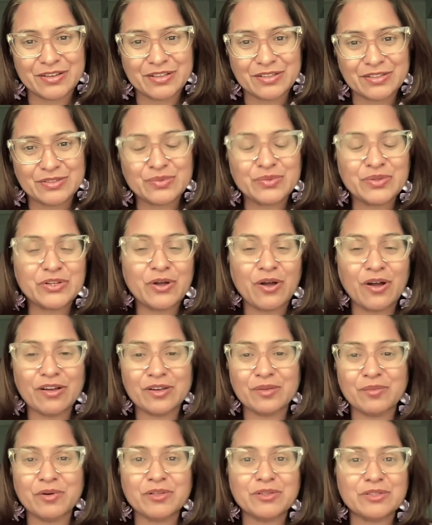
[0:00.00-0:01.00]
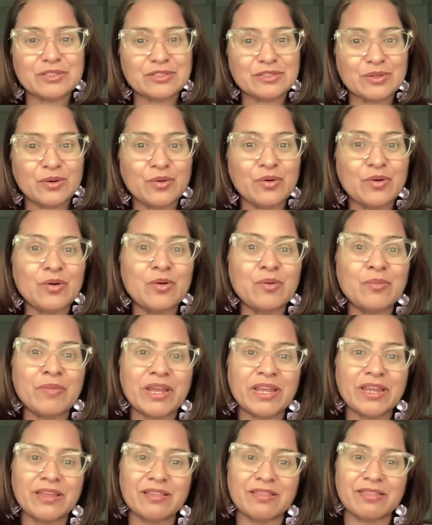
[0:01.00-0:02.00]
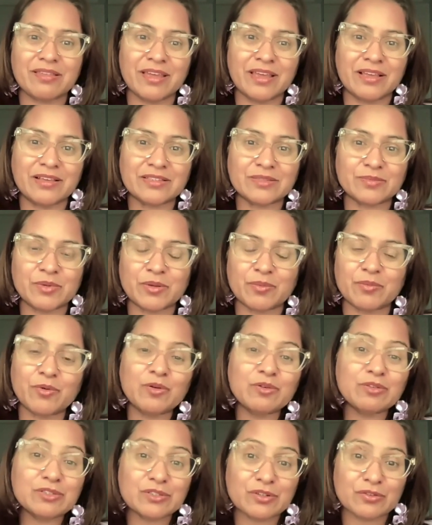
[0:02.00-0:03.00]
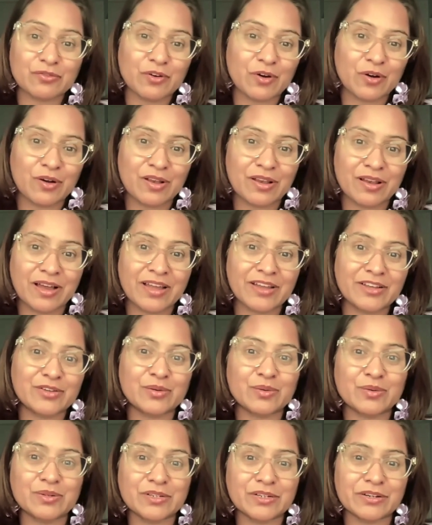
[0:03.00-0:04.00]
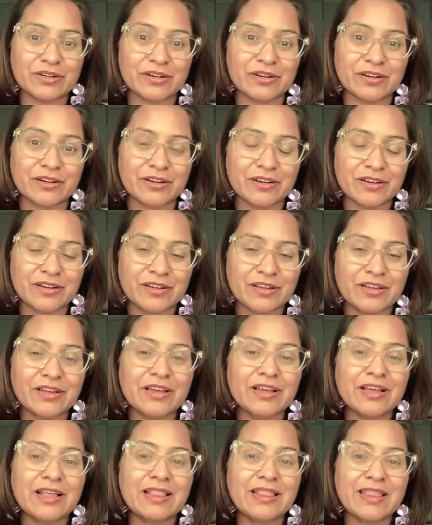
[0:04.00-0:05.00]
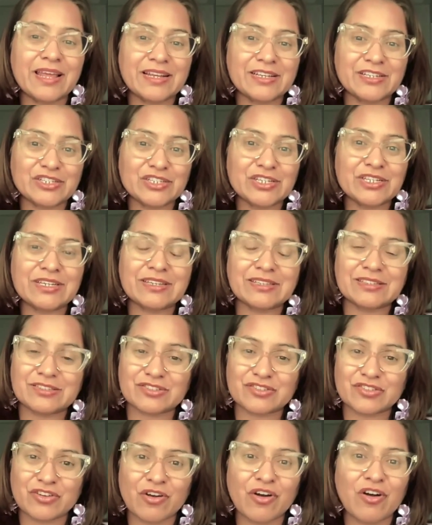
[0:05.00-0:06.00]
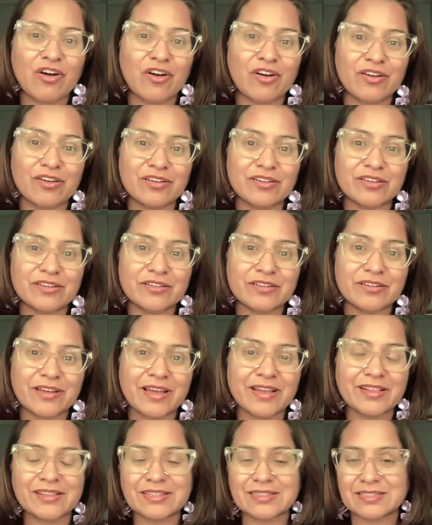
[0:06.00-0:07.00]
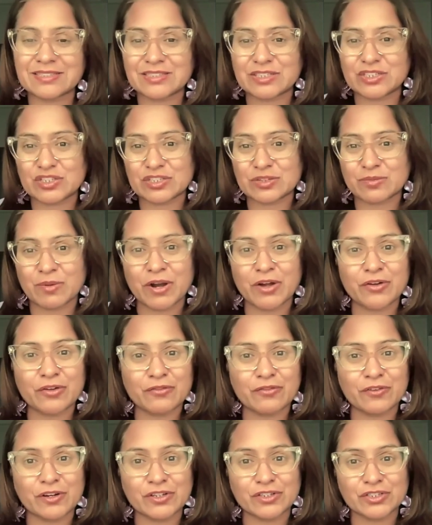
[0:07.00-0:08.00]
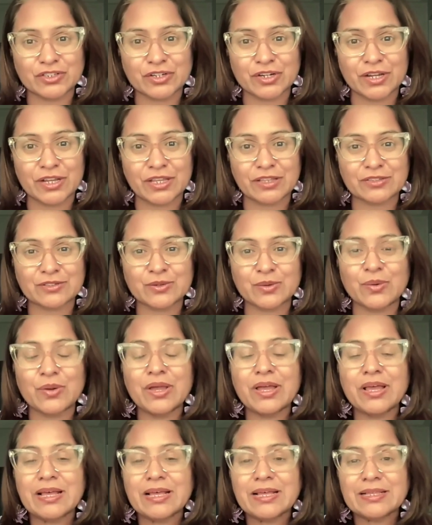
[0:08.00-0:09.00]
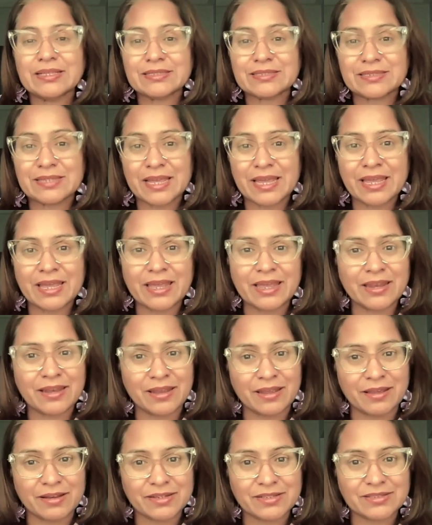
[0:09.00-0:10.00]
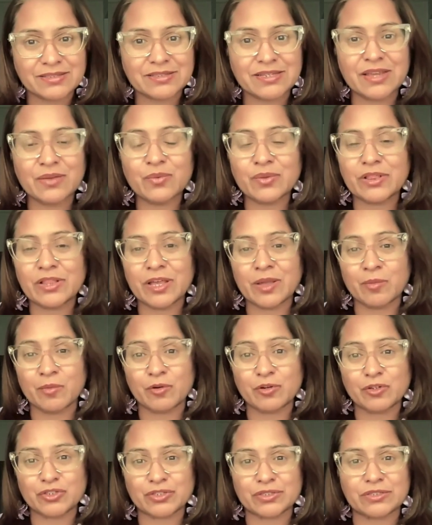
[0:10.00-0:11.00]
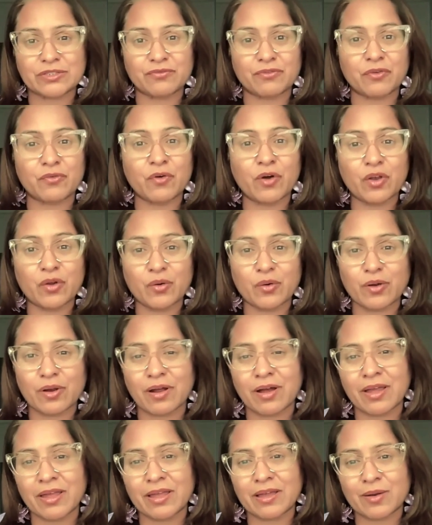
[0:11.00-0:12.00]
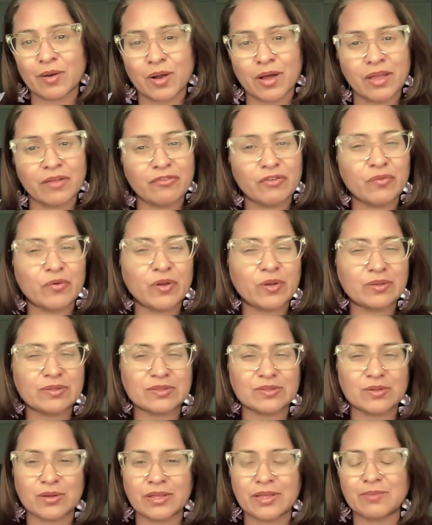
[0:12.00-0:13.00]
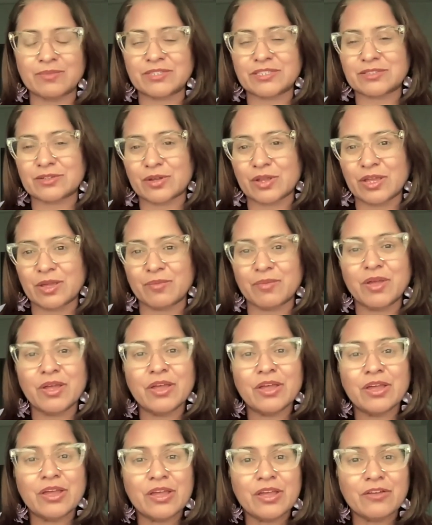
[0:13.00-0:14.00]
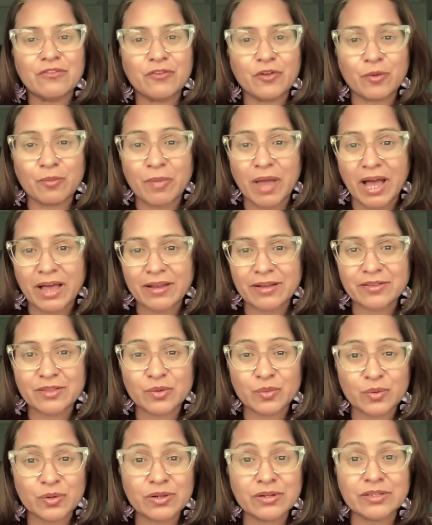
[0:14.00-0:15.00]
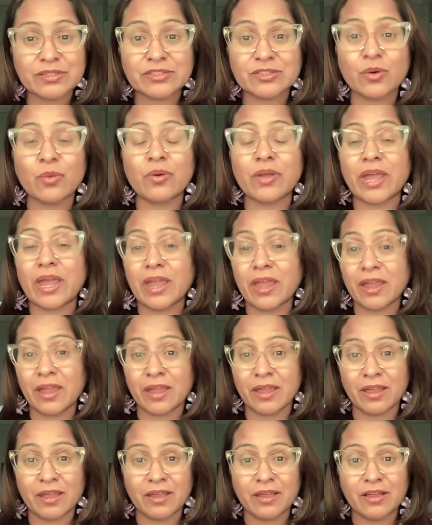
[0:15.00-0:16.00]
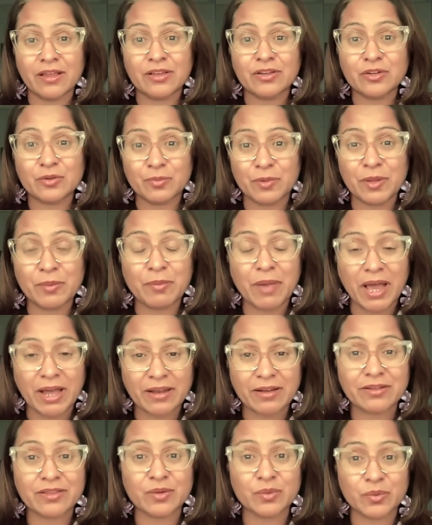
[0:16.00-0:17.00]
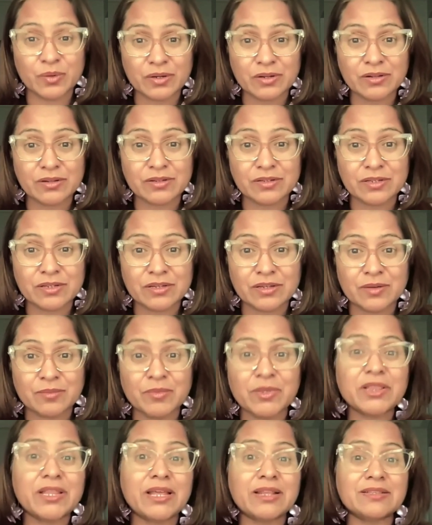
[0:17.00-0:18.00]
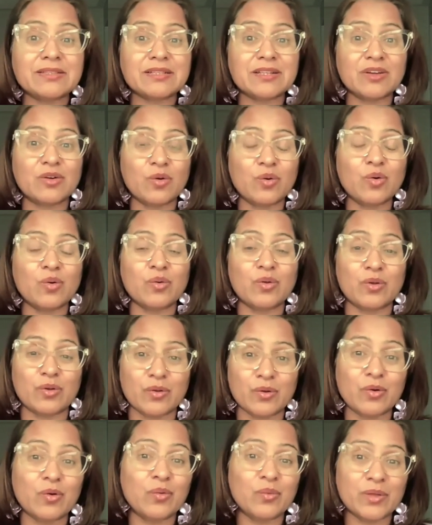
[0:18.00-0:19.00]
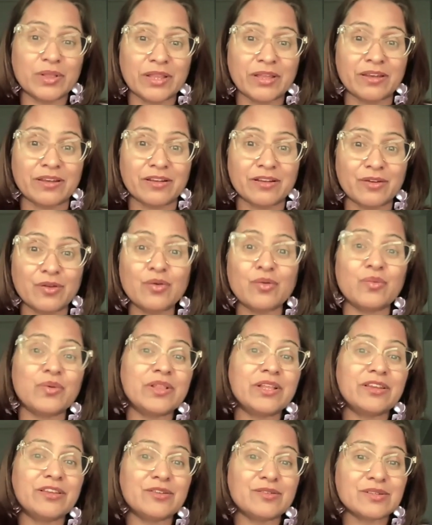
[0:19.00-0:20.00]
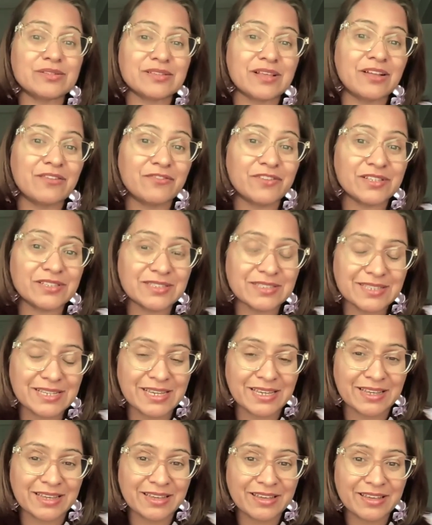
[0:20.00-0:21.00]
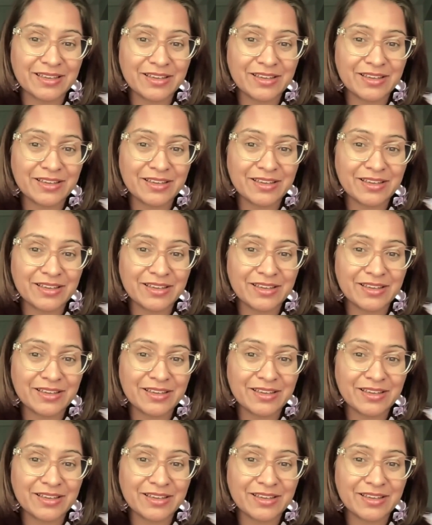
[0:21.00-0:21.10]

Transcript: So we talked about so many things, but most of all, I told her that she is strong and this is just part of her journey. So stay in it, stay with the emotions. If you want to cry, cry. If you want to scream, scream. If you're mad at the world, it's okay to be mad at the world, but then go within, look within yourself and see